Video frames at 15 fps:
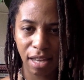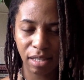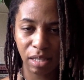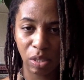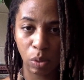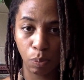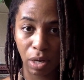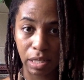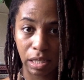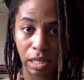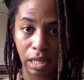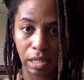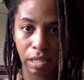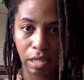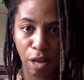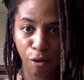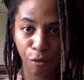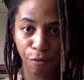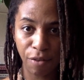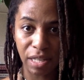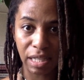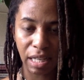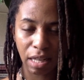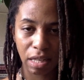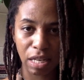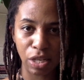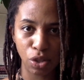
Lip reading: is expressing itself physically,